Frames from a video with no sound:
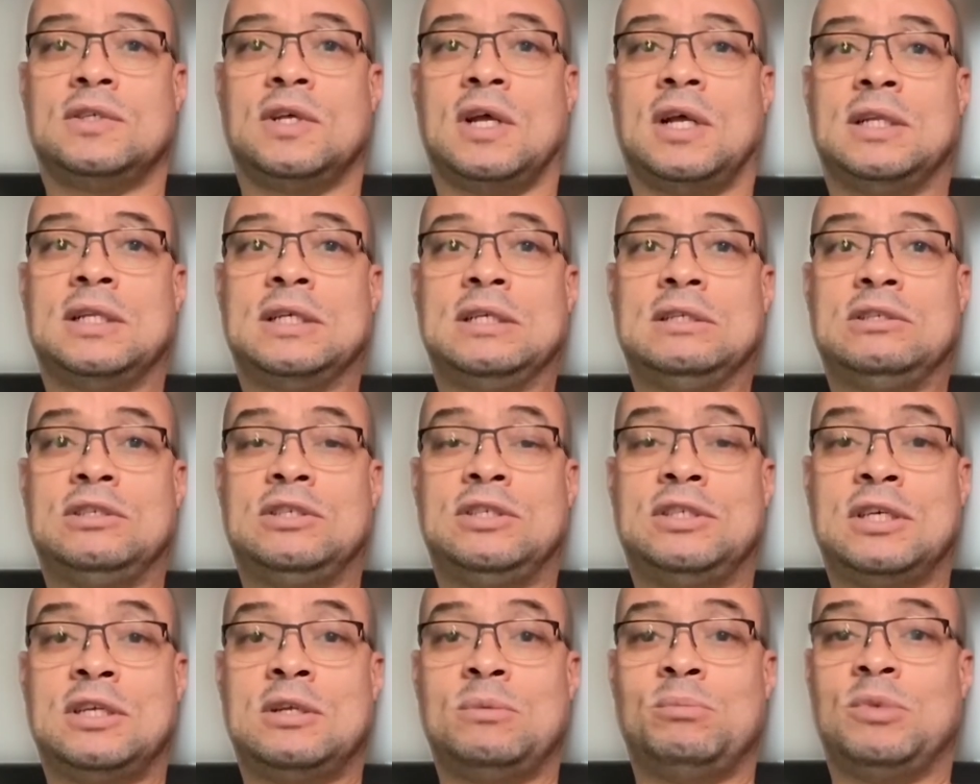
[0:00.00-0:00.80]
are
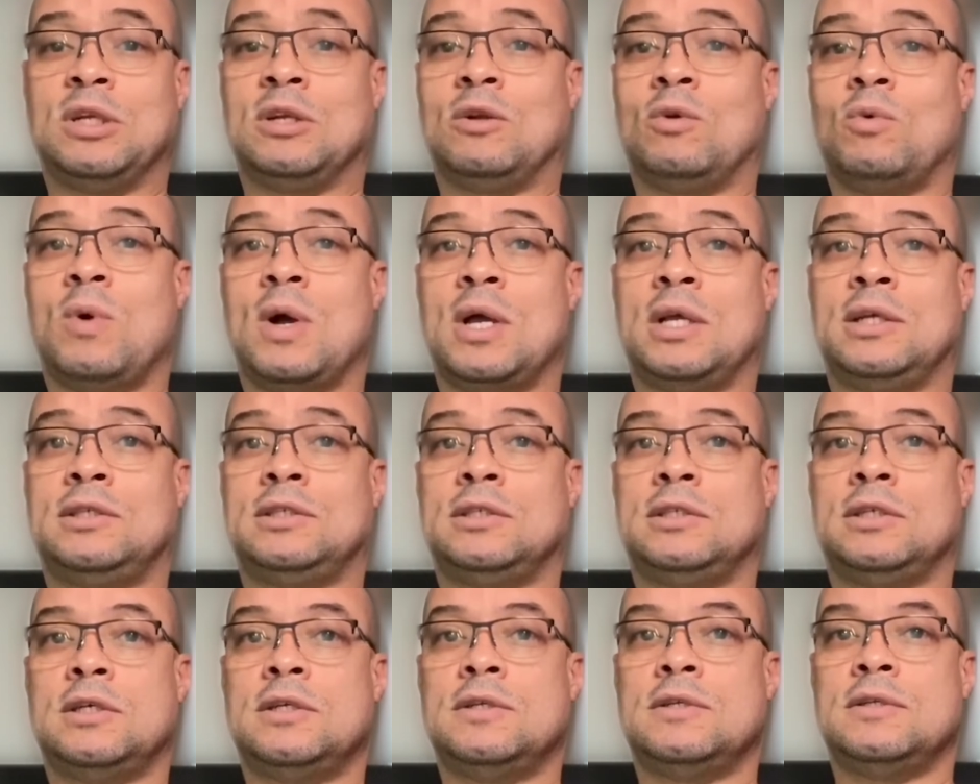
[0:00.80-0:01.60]
legitimate
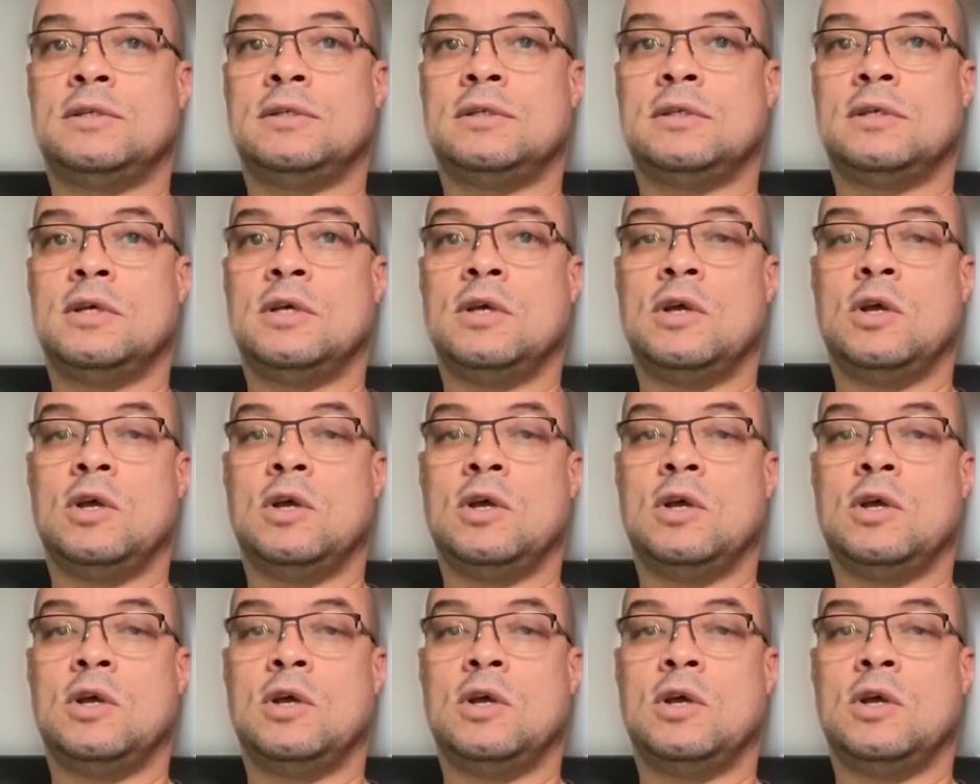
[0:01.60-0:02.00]
questions,